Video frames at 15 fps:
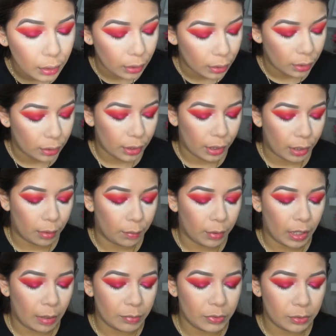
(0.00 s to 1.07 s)
Now,
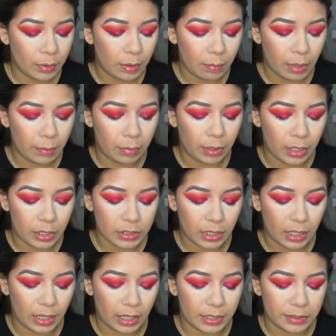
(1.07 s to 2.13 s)
when I'm doing my blush,
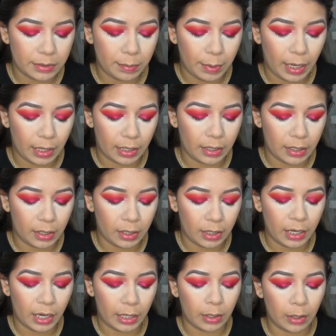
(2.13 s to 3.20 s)
I like to pack it
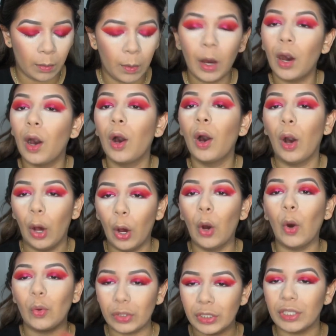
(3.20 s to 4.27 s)
on. I go
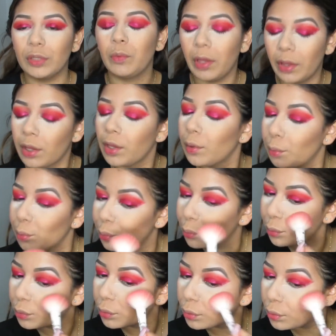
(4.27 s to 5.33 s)
OD with it.
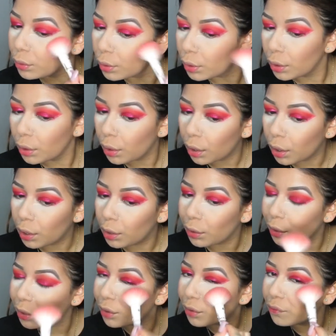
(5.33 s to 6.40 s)
I
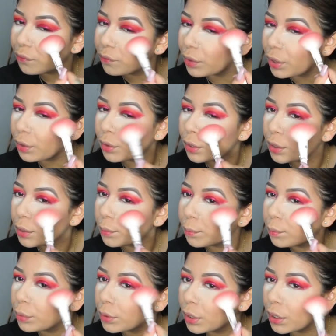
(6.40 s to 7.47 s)
like a very
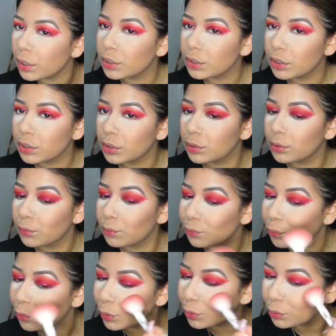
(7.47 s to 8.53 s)
blush,
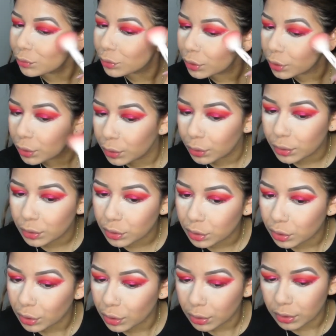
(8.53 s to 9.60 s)
rosy
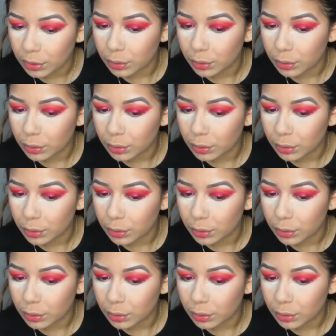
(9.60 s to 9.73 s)
cheeks.